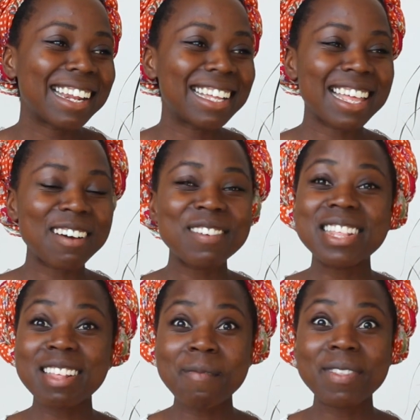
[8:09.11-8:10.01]
like that
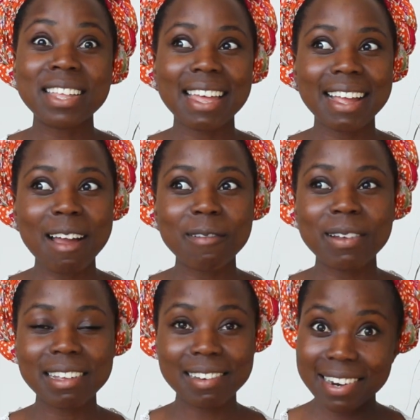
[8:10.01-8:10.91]
was something like I
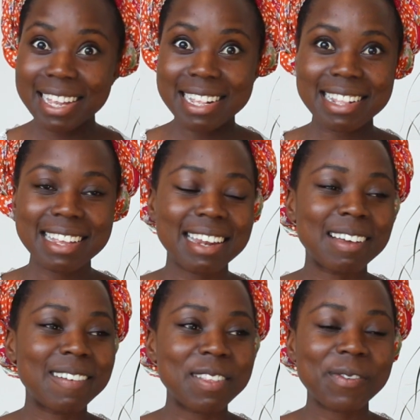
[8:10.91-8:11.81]
went crazy
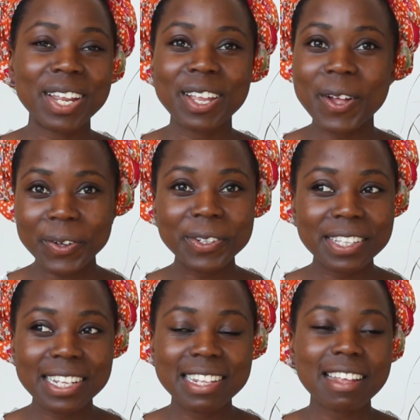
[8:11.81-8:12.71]
and I was finding all
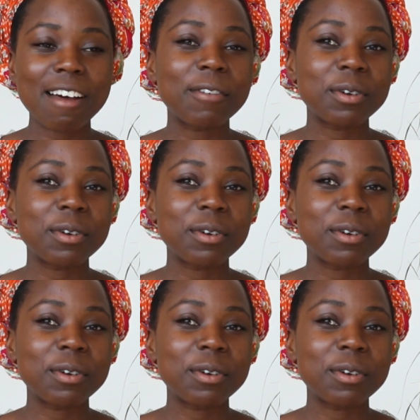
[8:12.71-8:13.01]
this stuff.